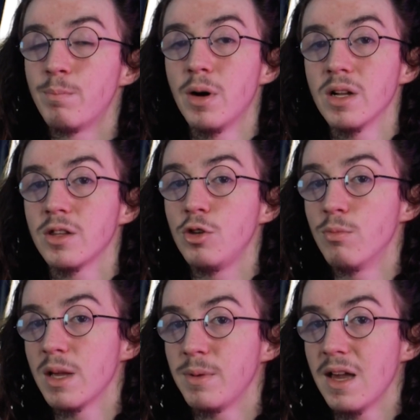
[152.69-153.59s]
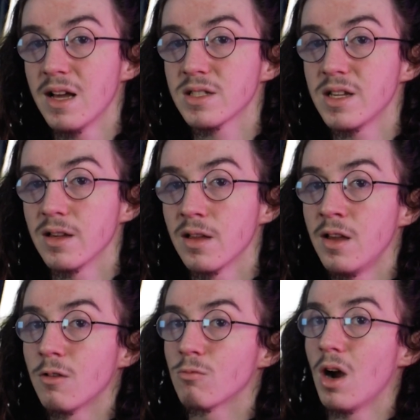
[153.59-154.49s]
But you might be asking,
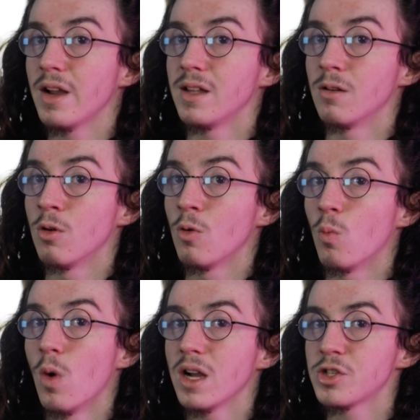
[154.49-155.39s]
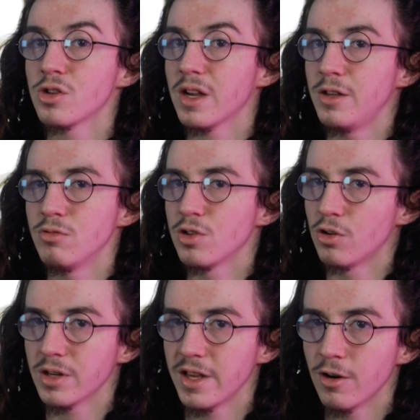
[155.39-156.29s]
Ryan, why should I use
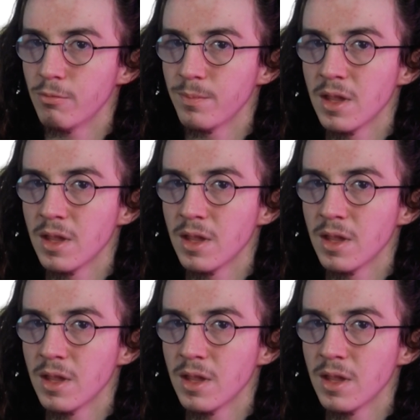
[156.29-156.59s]
Audiio?